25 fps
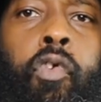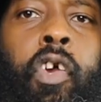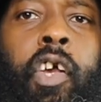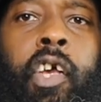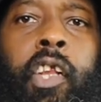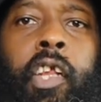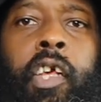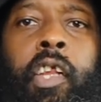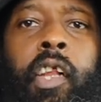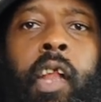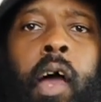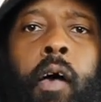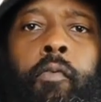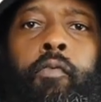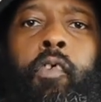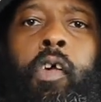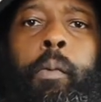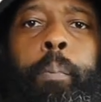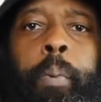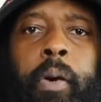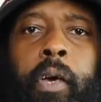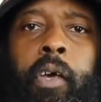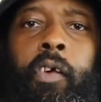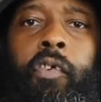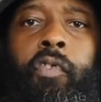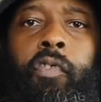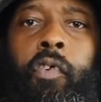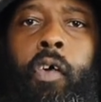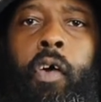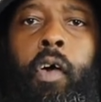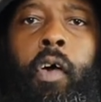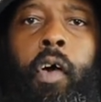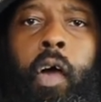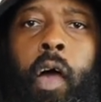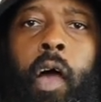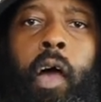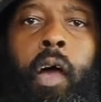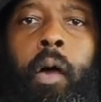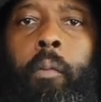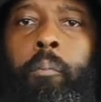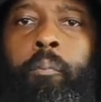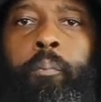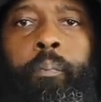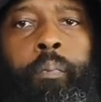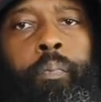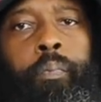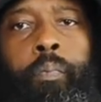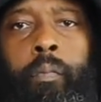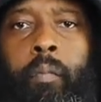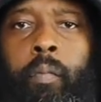really lovely piece.
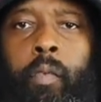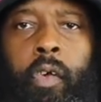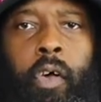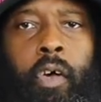Um,